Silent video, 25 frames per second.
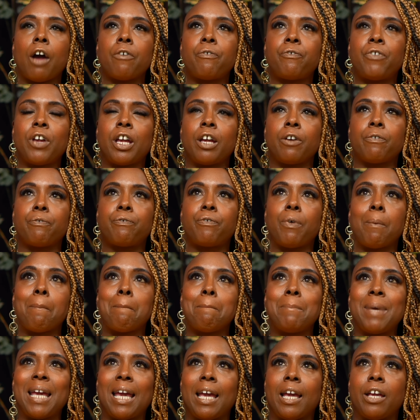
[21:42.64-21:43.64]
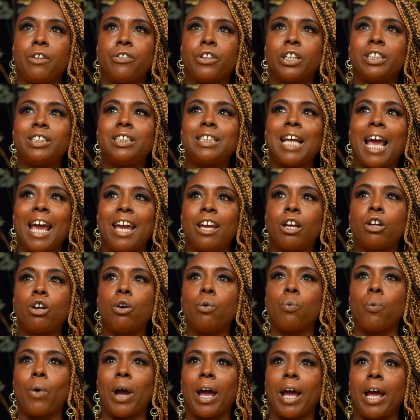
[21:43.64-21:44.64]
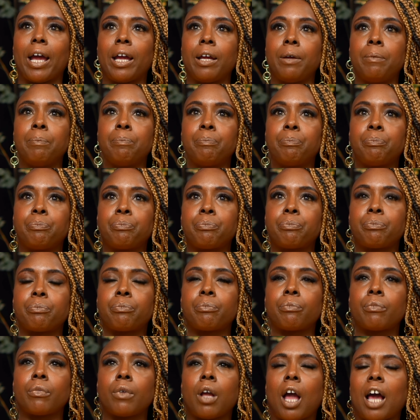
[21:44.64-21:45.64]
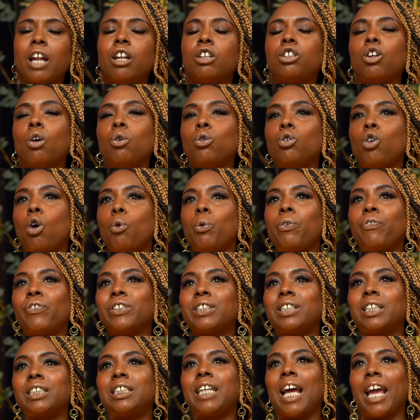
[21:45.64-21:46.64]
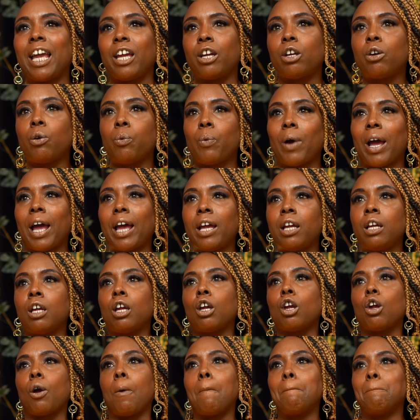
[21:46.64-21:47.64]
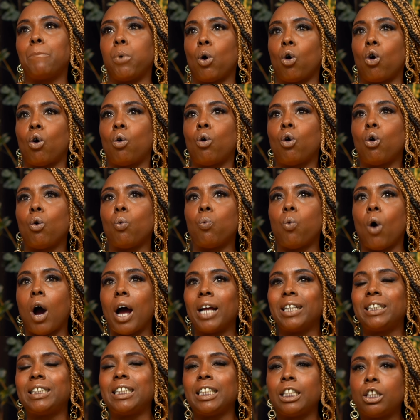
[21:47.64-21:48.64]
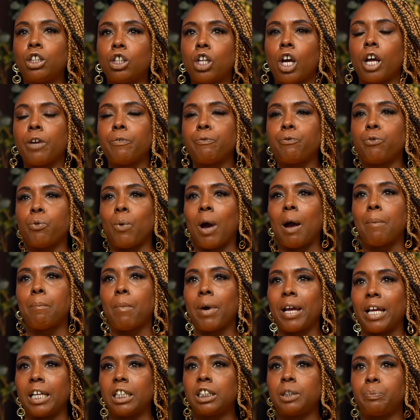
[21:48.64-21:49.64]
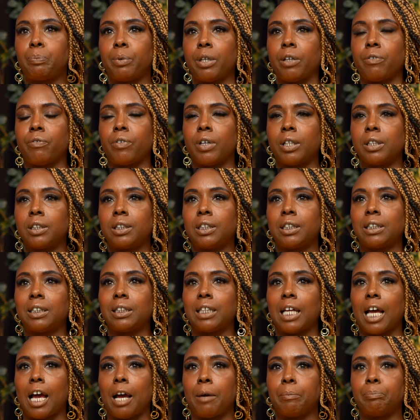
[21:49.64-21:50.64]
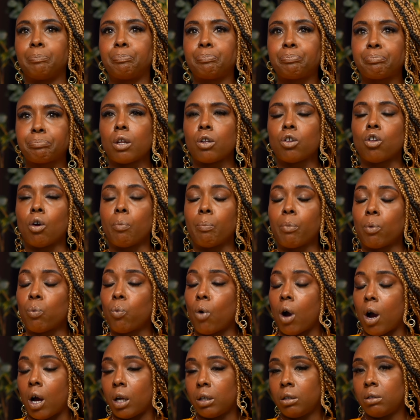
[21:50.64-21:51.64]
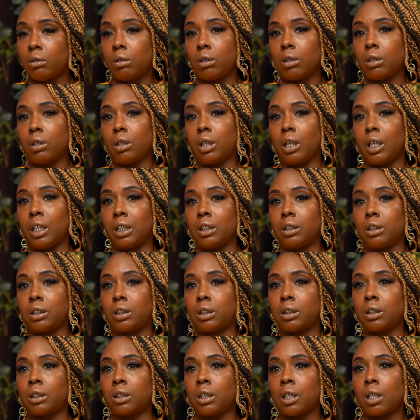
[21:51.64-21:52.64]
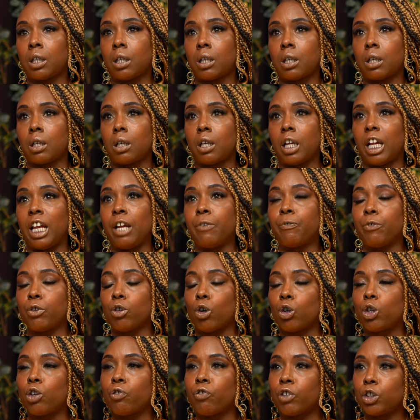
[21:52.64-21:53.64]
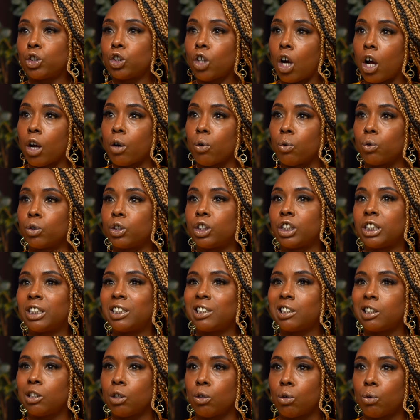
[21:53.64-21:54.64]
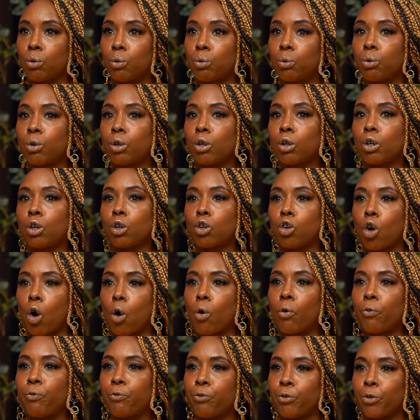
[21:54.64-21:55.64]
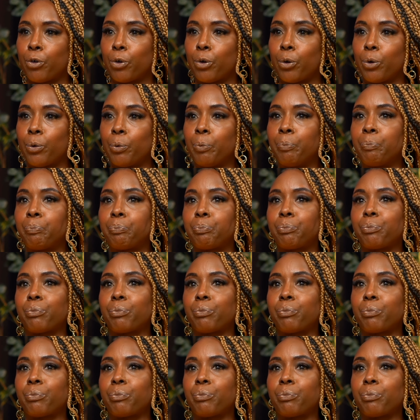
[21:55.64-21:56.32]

I think for me, the takeaway, and I don't know if it's a takeaway, mm. but what I did learn throughout my experience is that number one, it's even though you're a child, you still go through